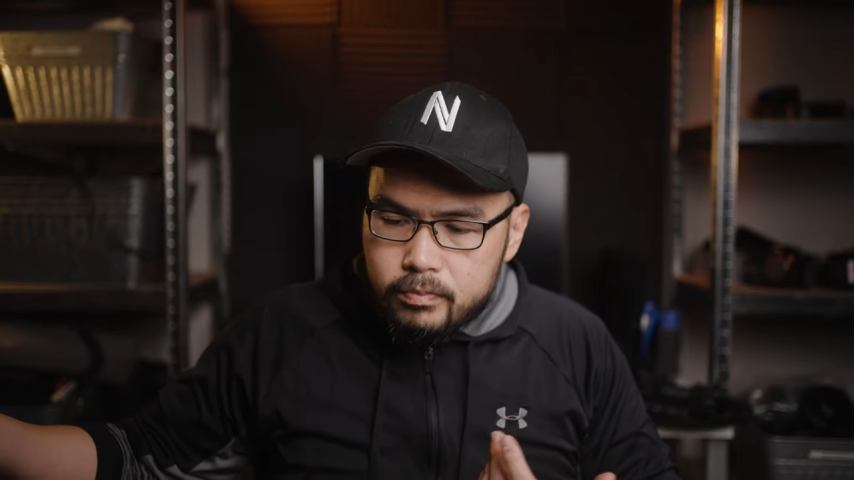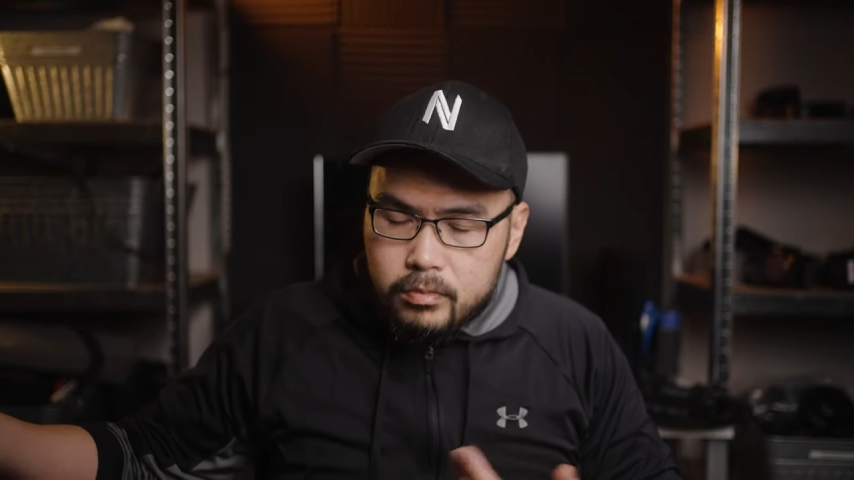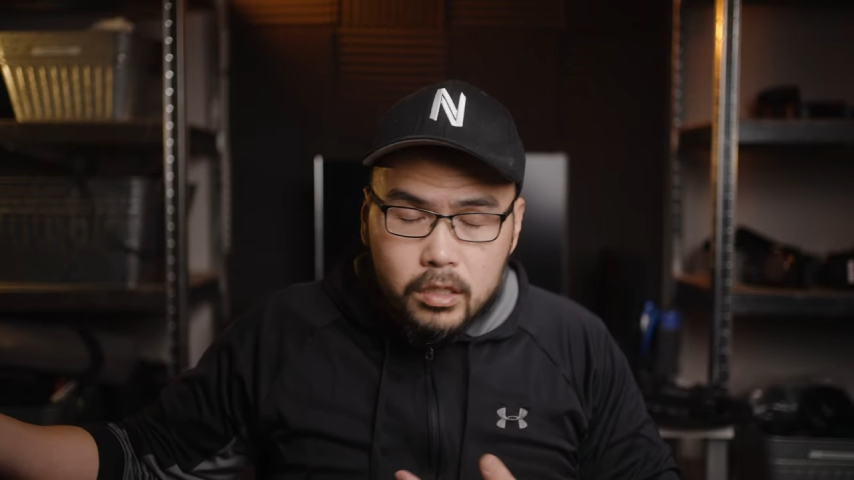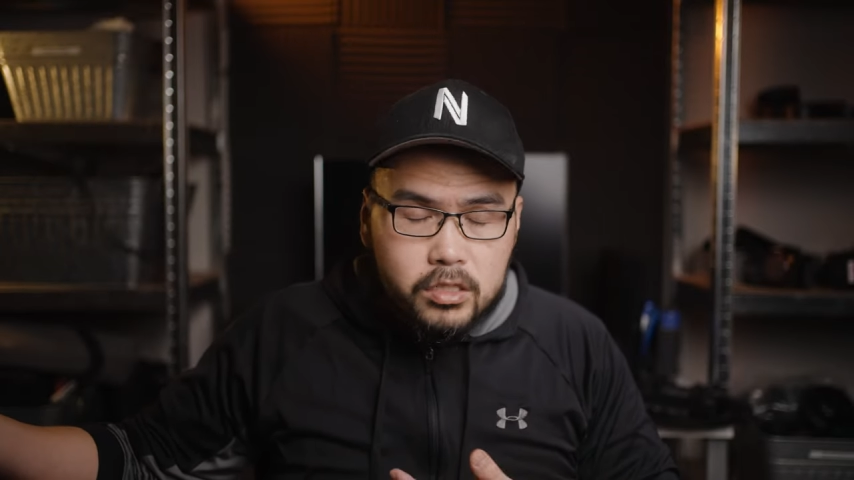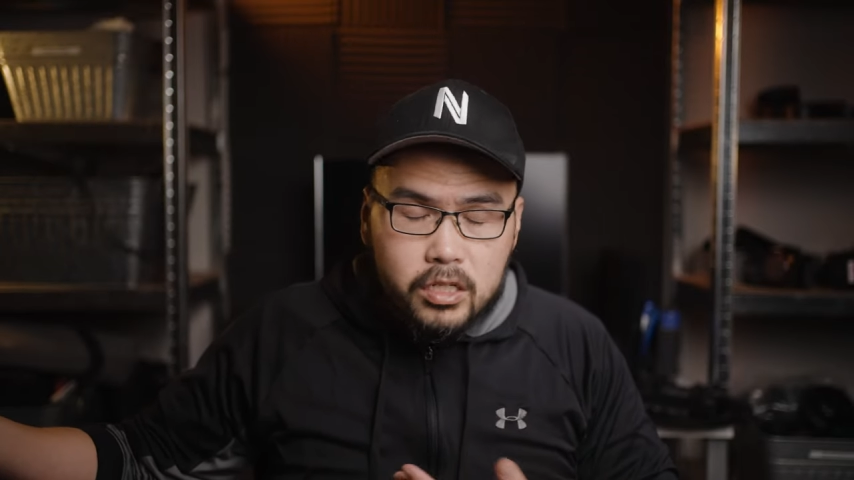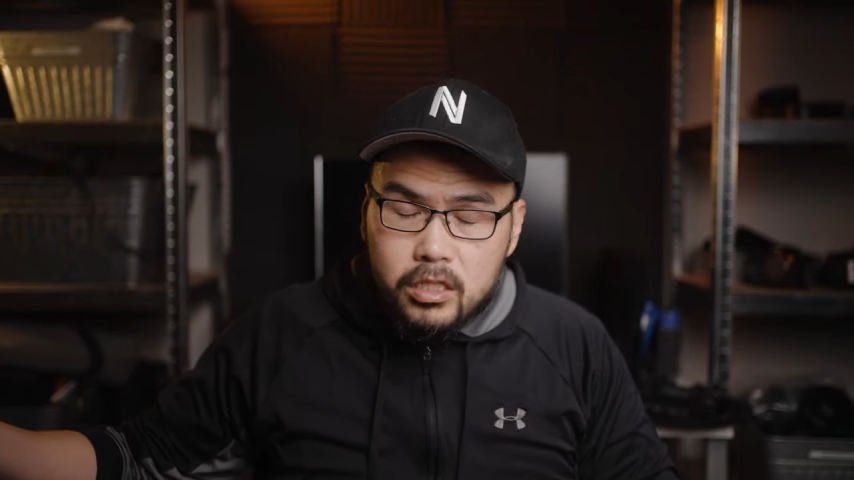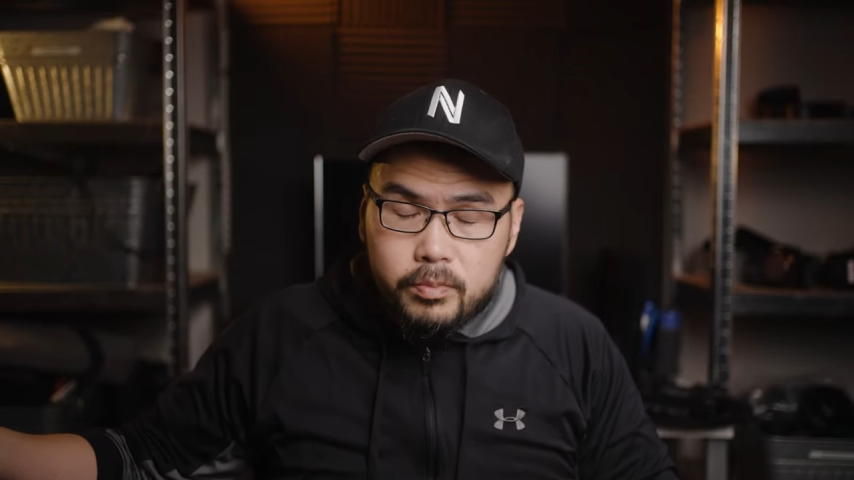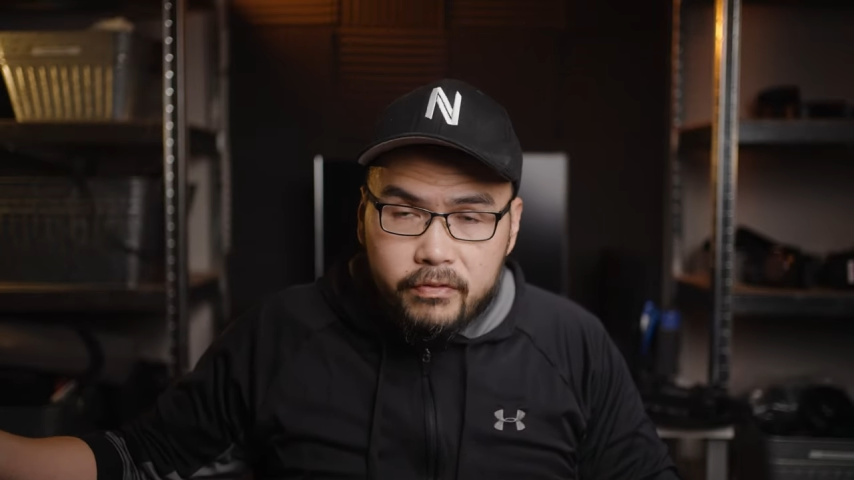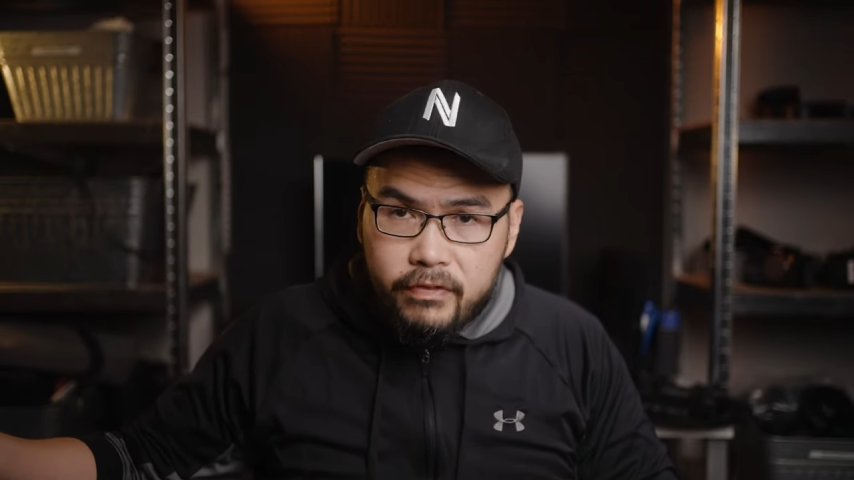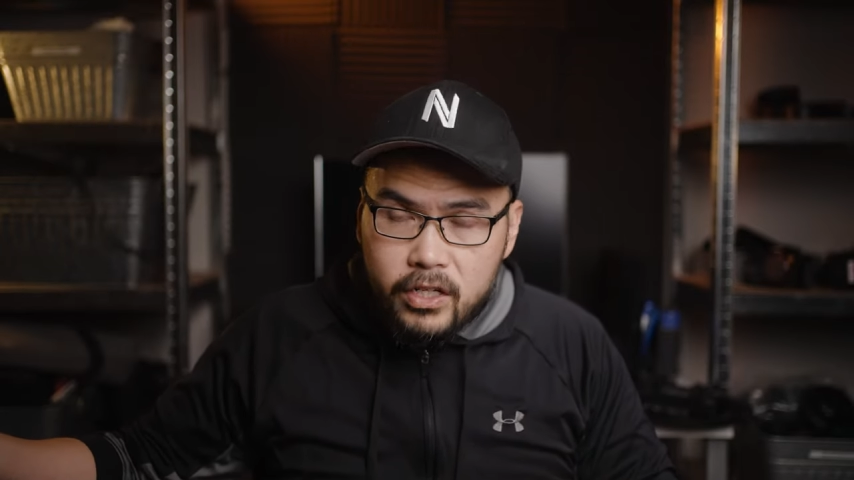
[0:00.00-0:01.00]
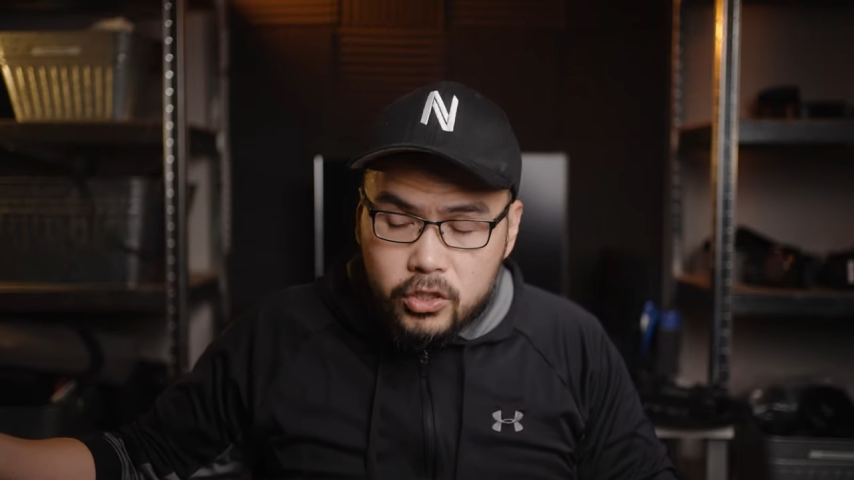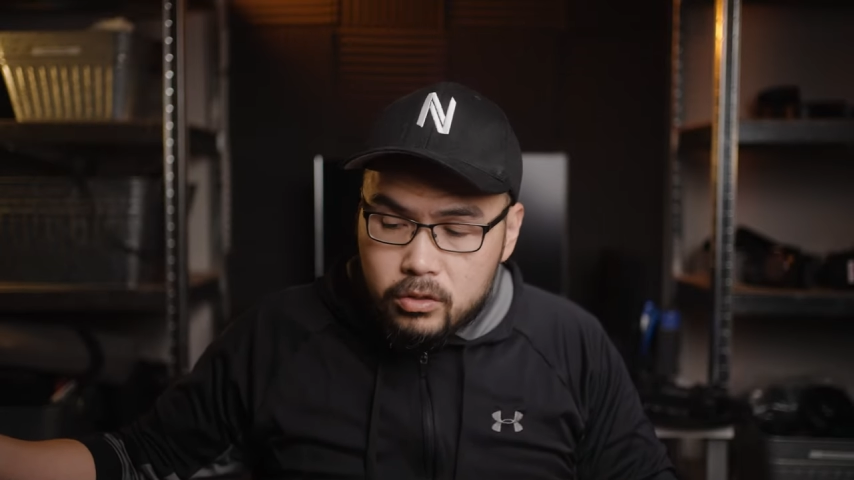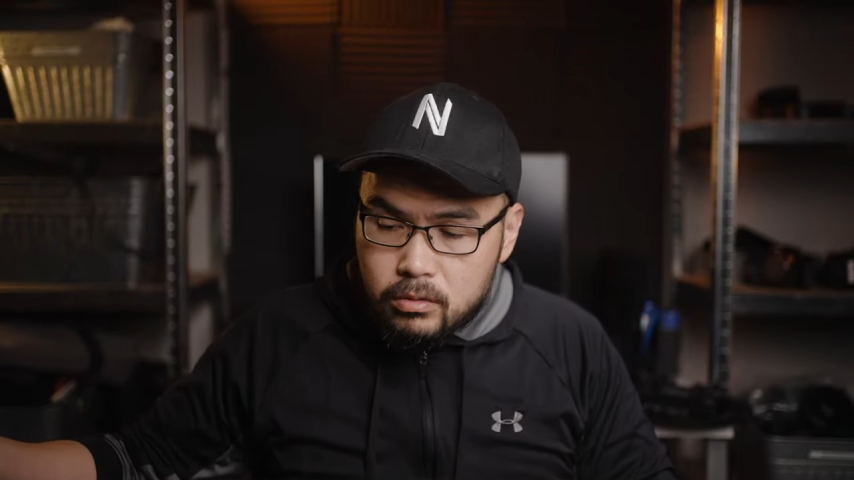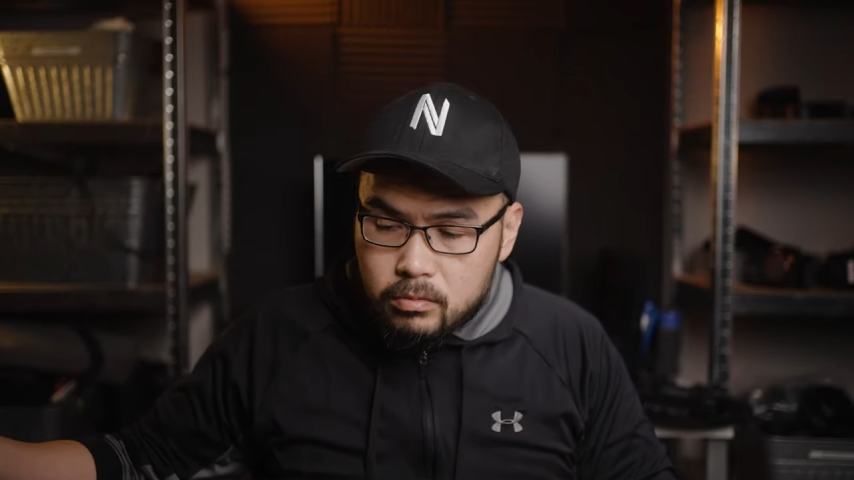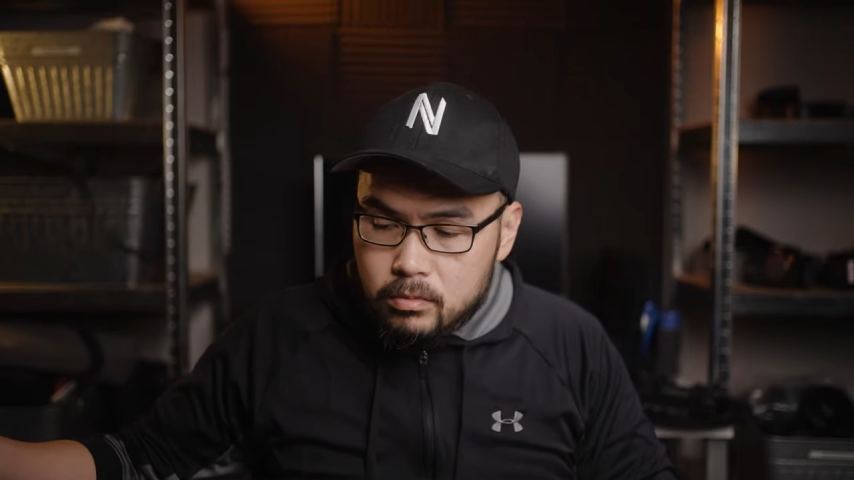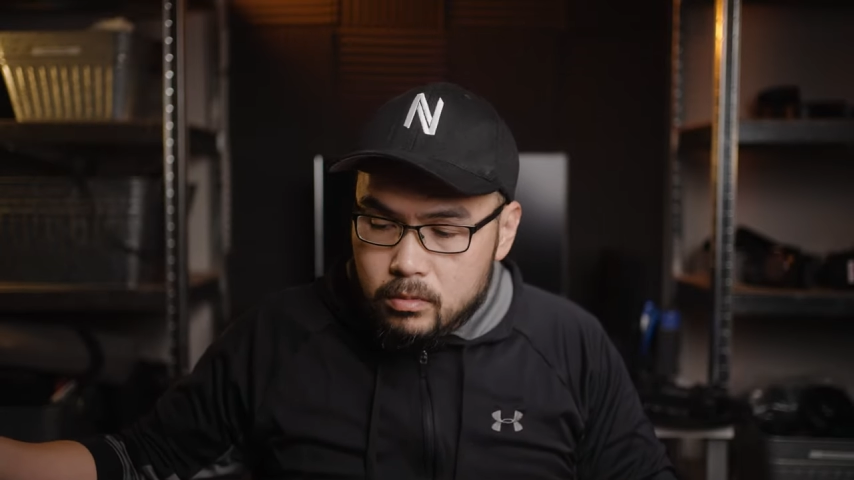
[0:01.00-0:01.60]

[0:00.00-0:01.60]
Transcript: look just as professional,